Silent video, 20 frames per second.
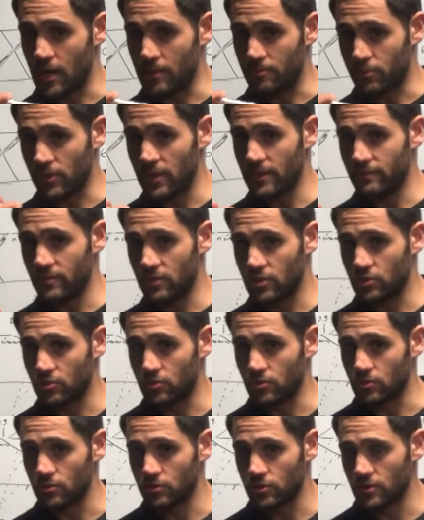previous
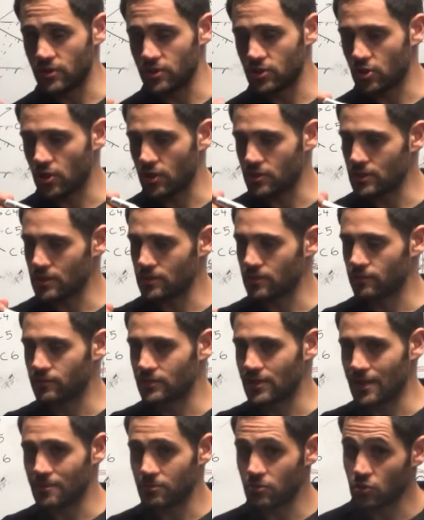to. So this concept of
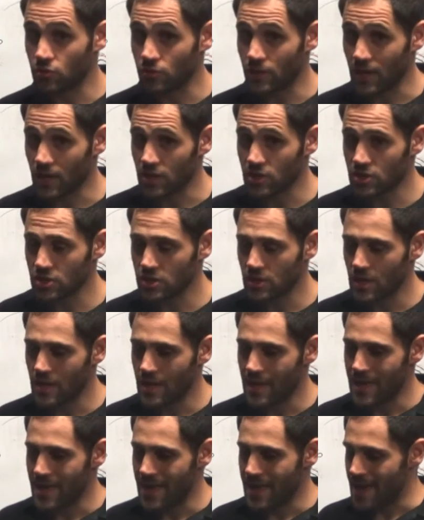double crush,
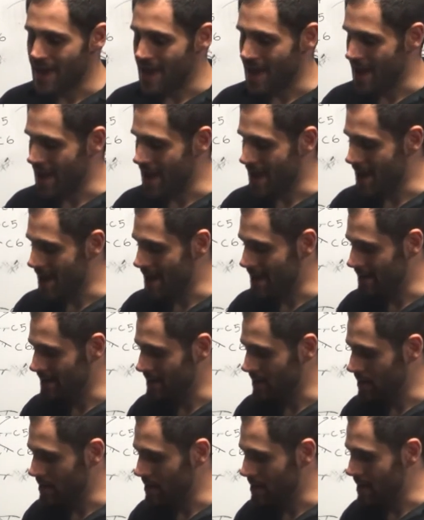
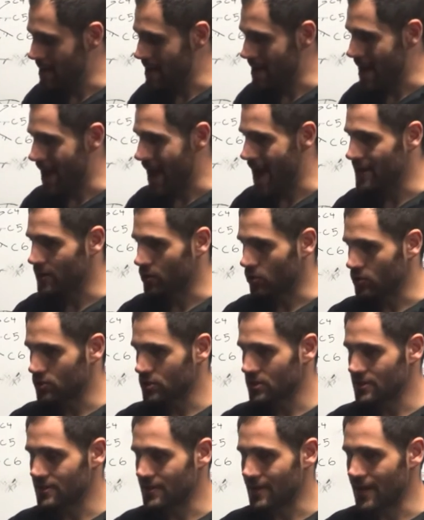and adding on
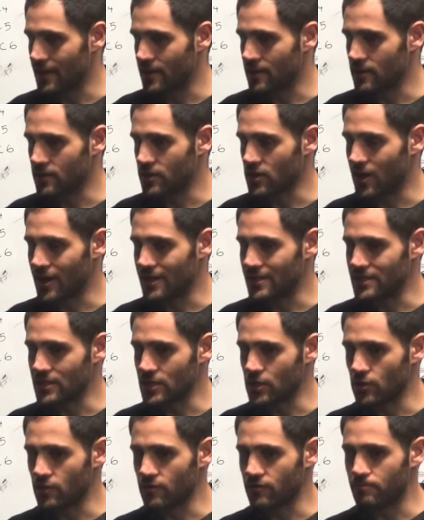to that the
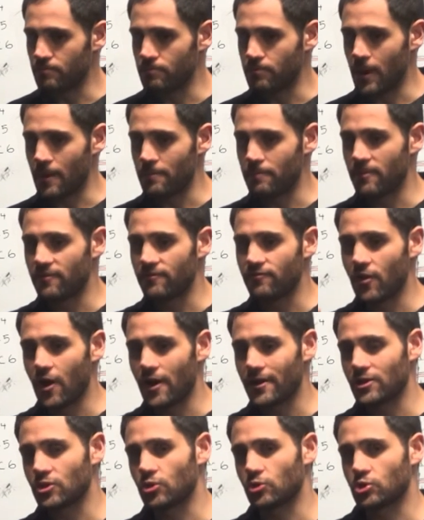idea of by
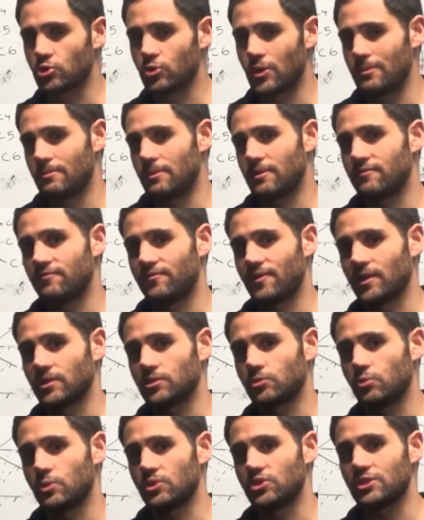providing your treatment
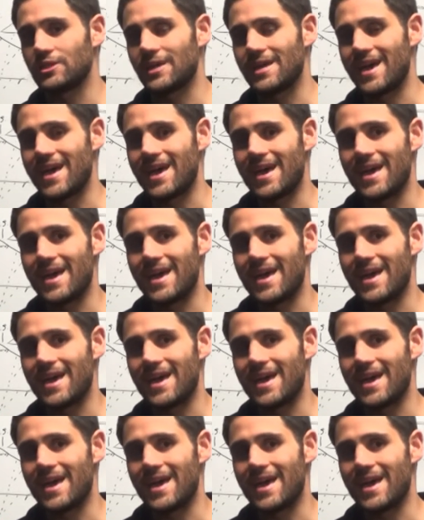effects which